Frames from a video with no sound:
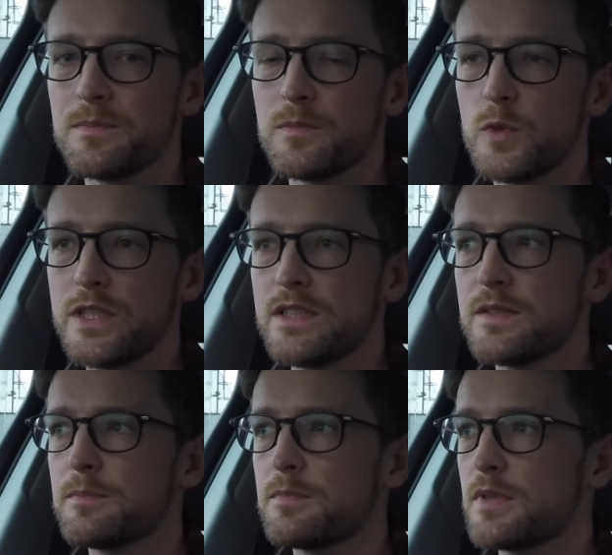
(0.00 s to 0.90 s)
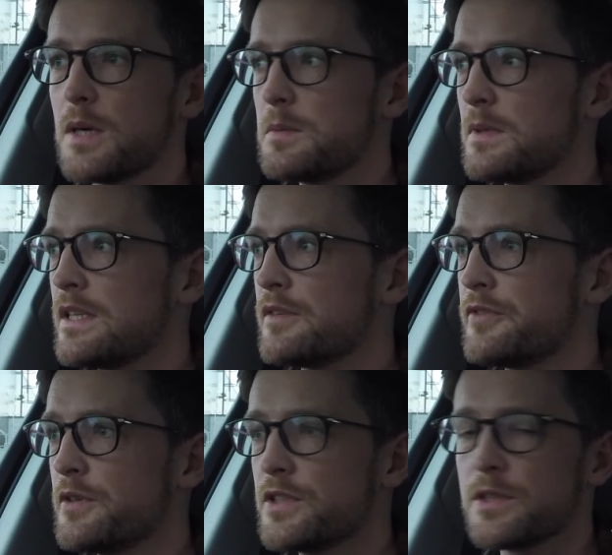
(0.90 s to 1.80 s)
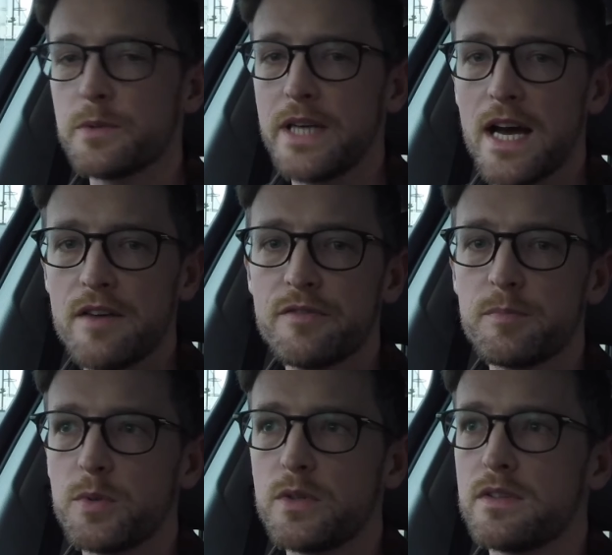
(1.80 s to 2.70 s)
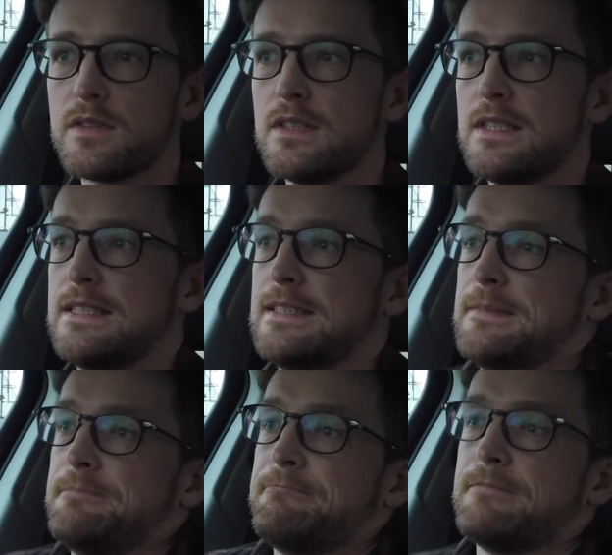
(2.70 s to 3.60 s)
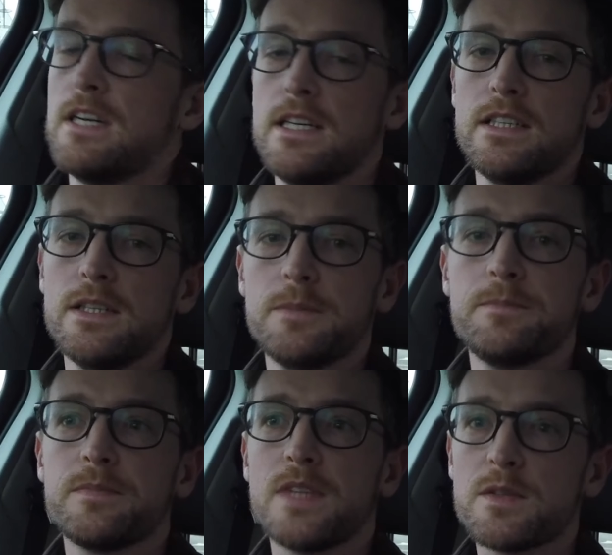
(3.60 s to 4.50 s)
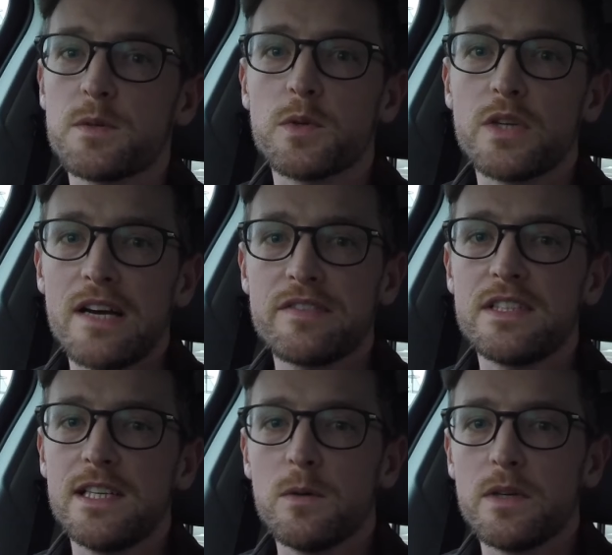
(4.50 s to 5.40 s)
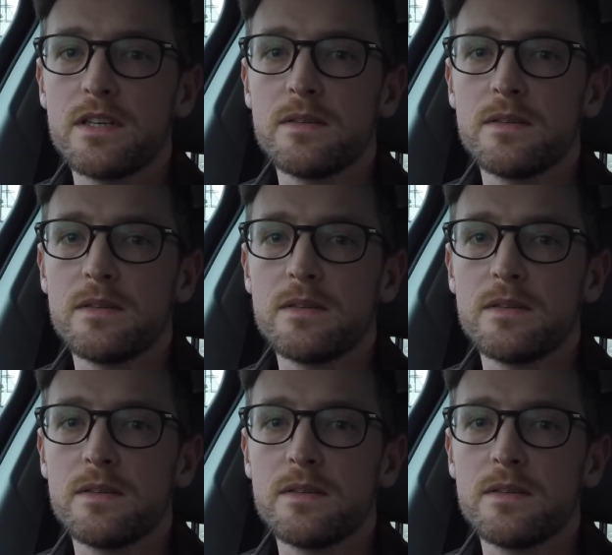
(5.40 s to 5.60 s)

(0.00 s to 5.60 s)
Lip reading: which is probably the future we have, but I don't know, that's what we're going to have to deal with.